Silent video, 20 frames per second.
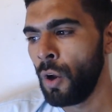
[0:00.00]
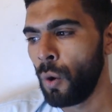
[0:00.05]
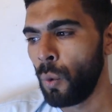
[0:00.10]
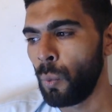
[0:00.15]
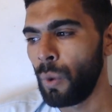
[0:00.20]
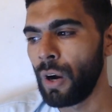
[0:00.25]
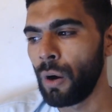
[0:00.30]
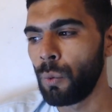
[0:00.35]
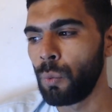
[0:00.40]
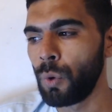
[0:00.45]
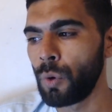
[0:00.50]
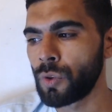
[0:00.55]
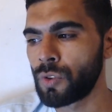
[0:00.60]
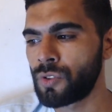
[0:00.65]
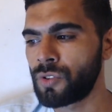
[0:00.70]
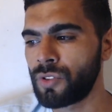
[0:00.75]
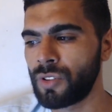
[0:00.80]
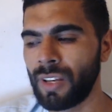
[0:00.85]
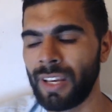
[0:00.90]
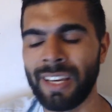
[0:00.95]
Will
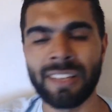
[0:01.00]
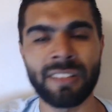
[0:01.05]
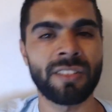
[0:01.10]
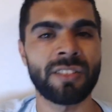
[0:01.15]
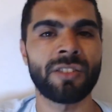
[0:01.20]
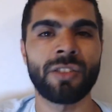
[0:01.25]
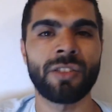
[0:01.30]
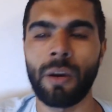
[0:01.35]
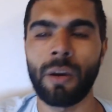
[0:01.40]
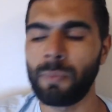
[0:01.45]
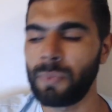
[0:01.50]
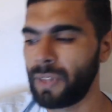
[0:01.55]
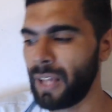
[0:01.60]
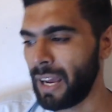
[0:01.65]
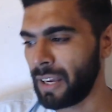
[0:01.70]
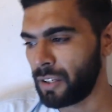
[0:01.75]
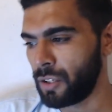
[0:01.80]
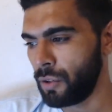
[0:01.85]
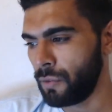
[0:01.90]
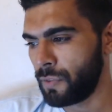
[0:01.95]
Woods is sub.
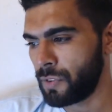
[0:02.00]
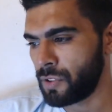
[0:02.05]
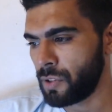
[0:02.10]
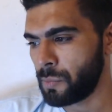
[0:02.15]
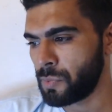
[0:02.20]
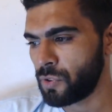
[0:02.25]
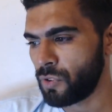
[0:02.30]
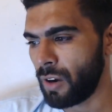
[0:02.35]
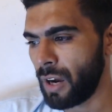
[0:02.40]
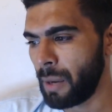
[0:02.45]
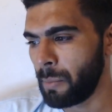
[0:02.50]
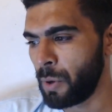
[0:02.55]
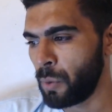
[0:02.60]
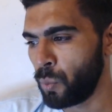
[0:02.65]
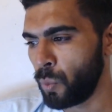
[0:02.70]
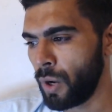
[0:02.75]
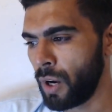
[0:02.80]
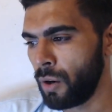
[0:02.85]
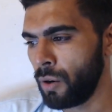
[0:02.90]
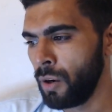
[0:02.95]
Thank you for subscribing,
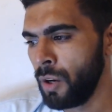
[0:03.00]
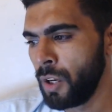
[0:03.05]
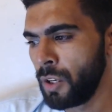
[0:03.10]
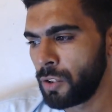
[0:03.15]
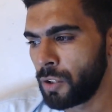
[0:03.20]
Will.